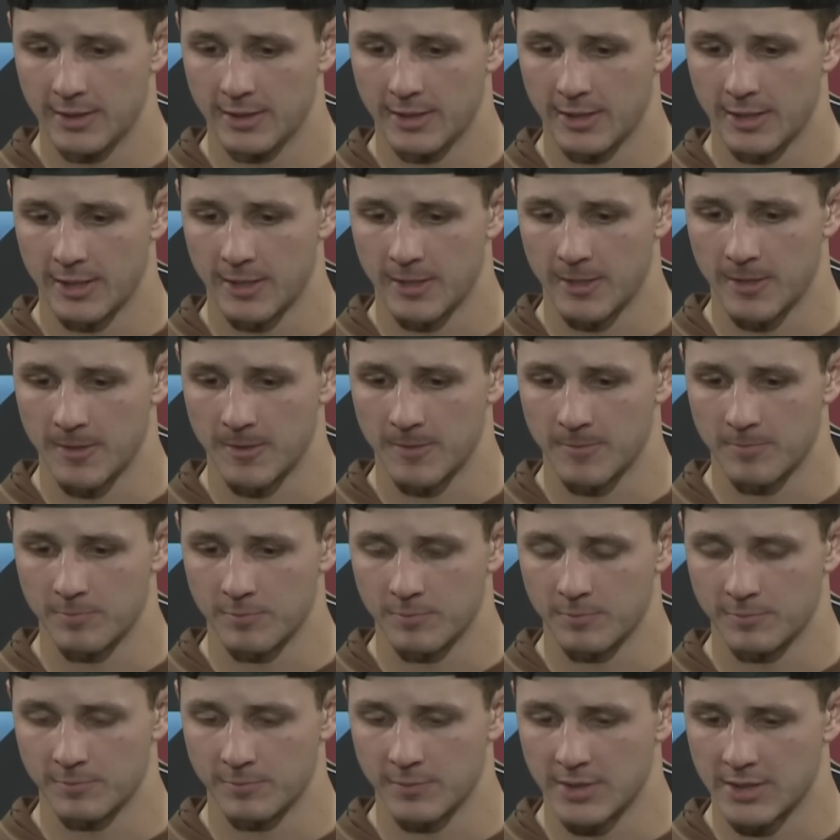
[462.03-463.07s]
Um,
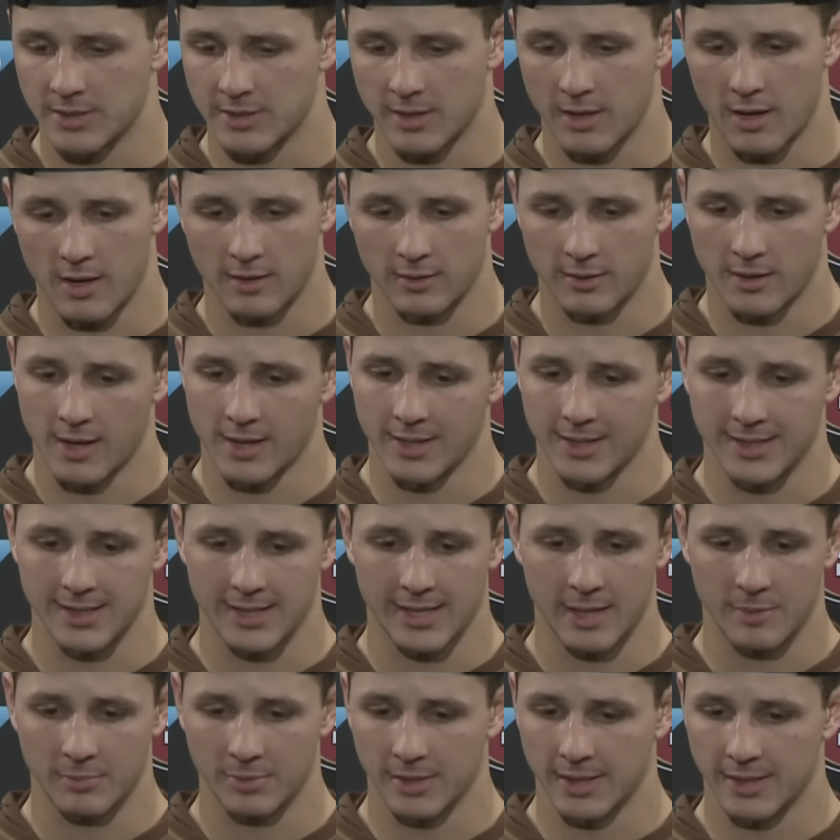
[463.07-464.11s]
he's gone, gone into
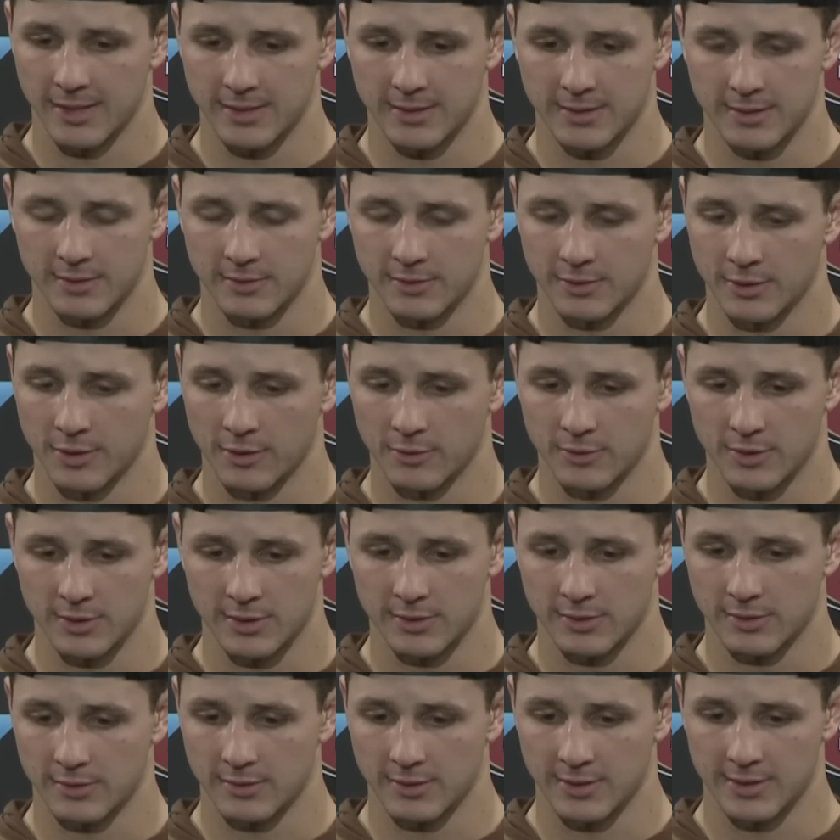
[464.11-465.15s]
that place and you know
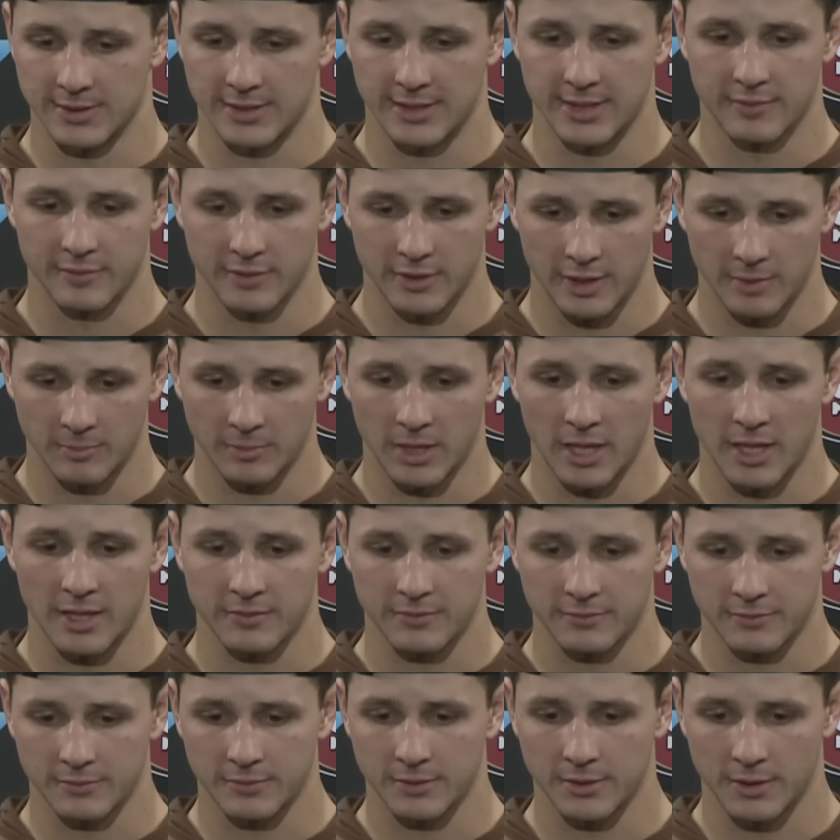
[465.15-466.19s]
just has given them
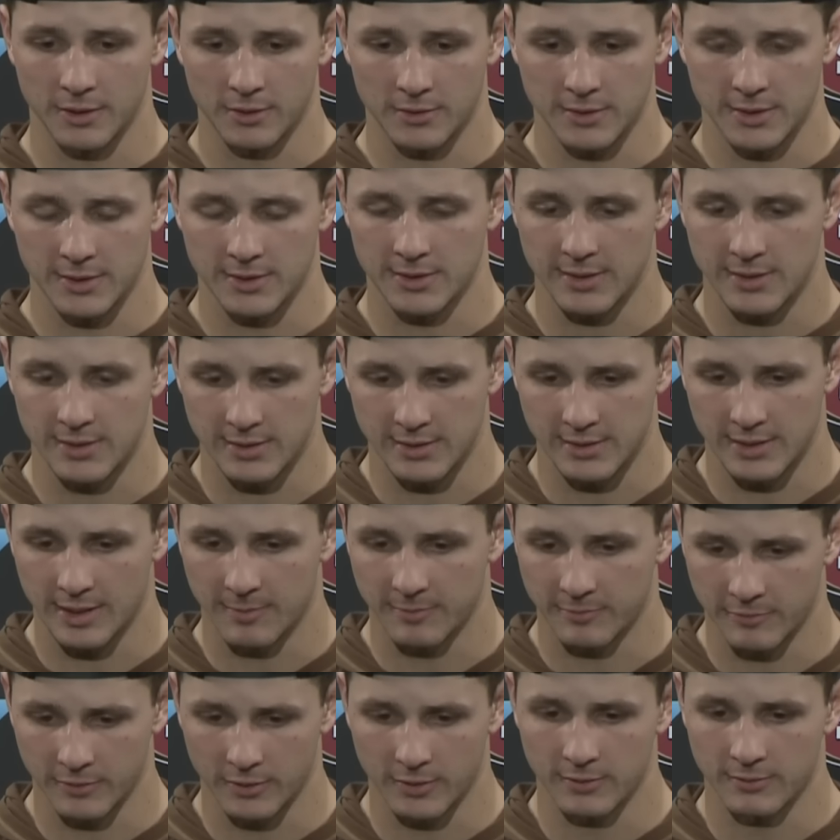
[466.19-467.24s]
life. You know, since he
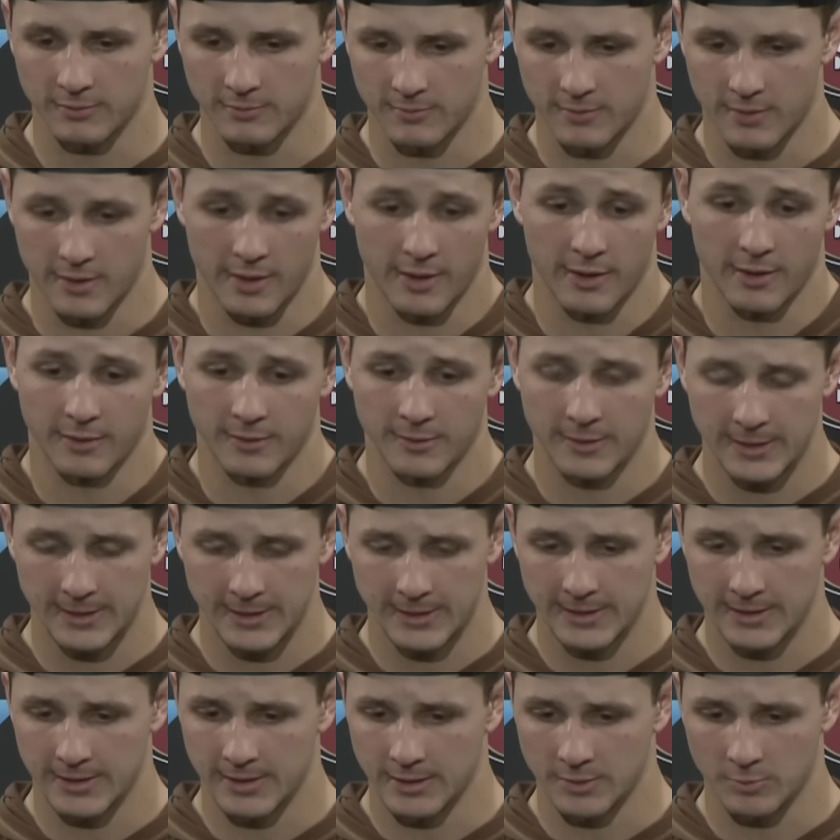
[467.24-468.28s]
stepped foot there,
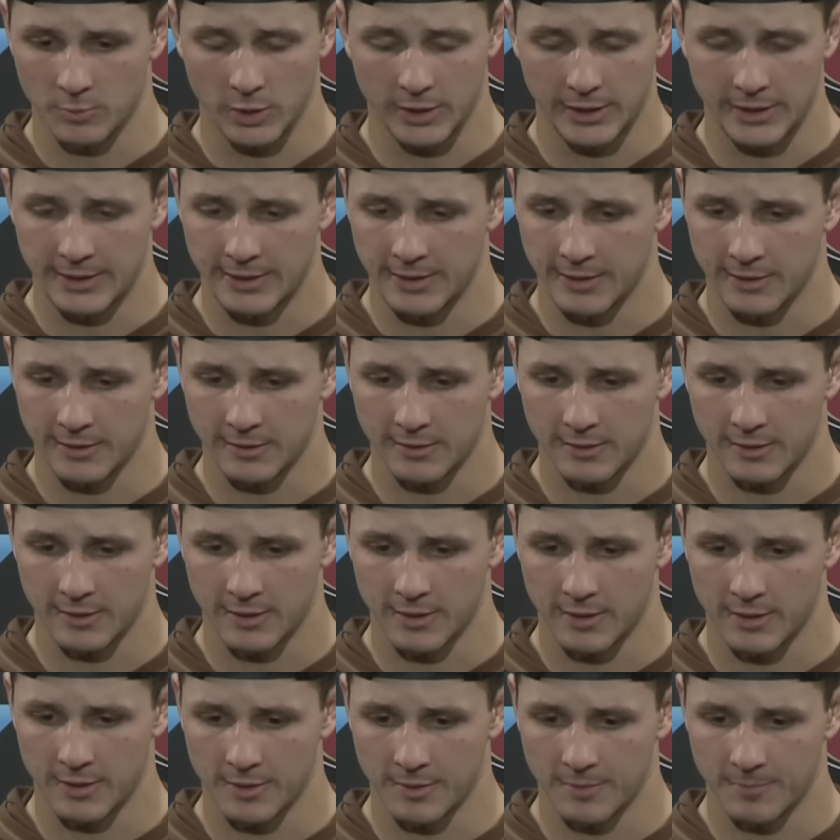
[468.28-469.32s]
his rookie year.
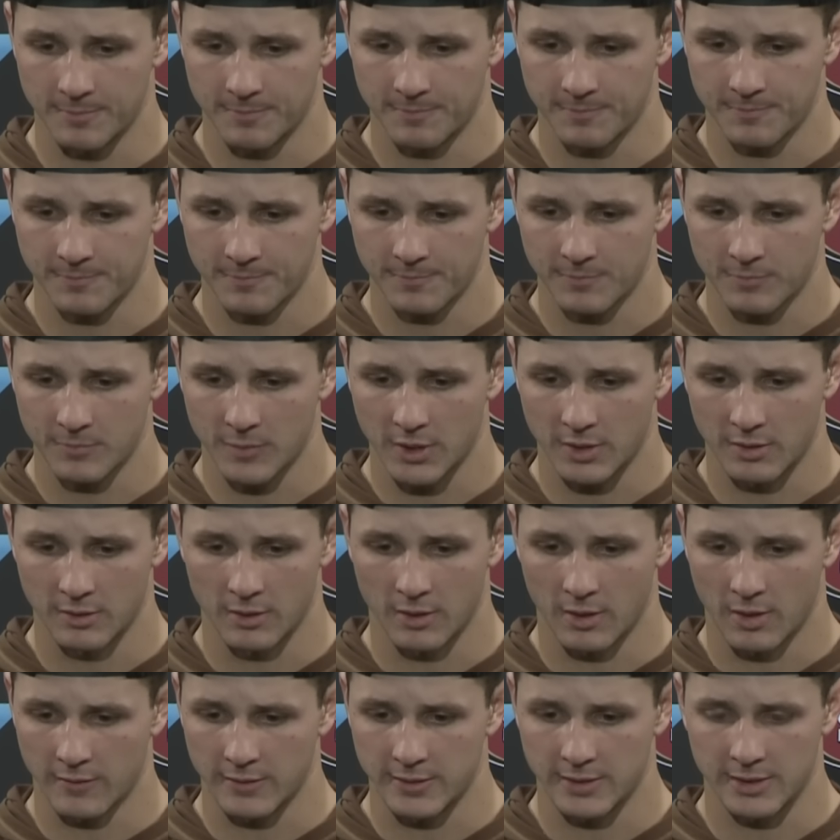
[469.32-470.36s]
Um, you
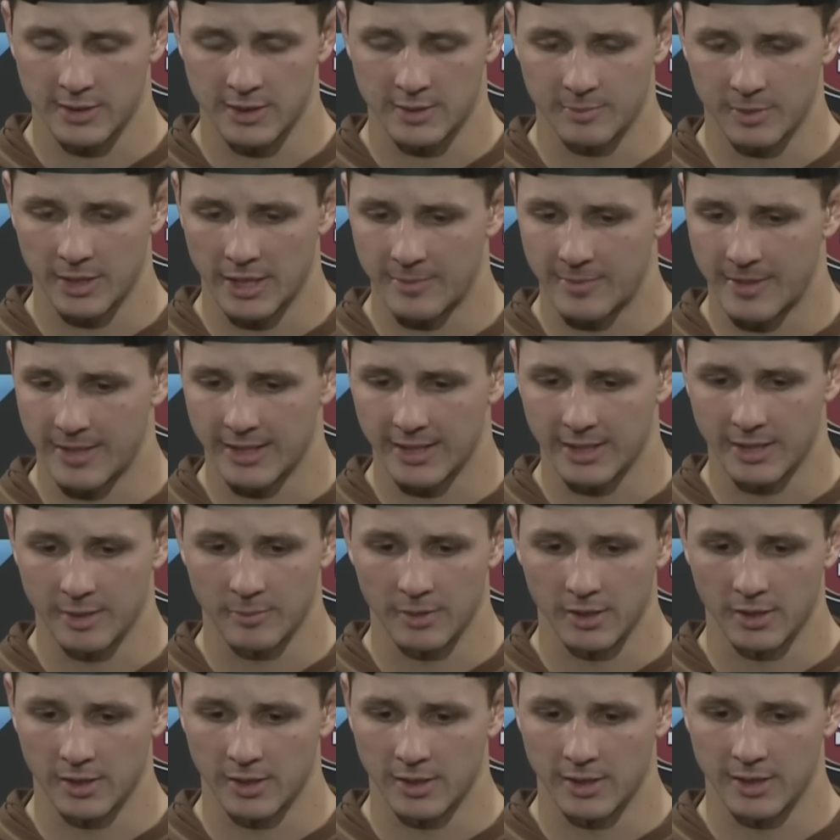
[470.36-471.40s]
know, obviously his playmaking
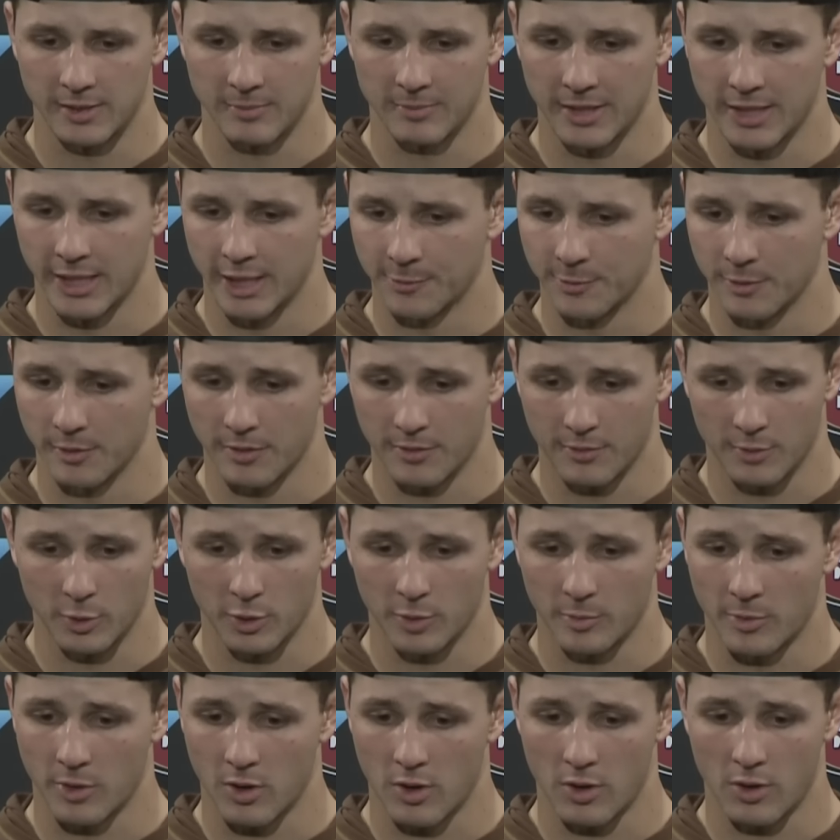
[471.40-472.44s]
ability, being able to throw
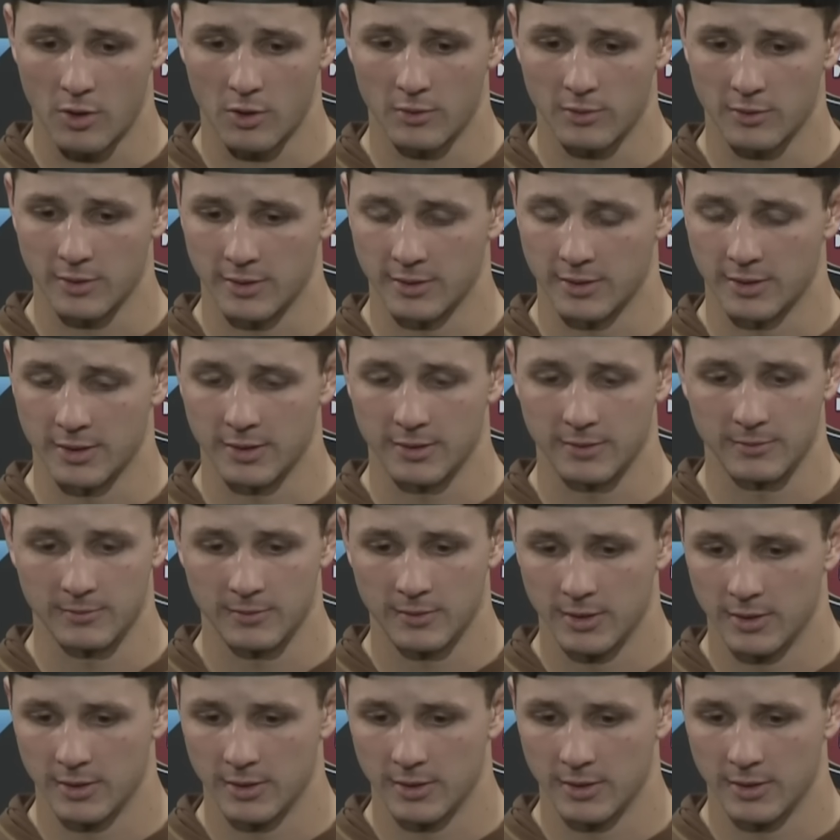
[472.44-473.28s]
the ball, and then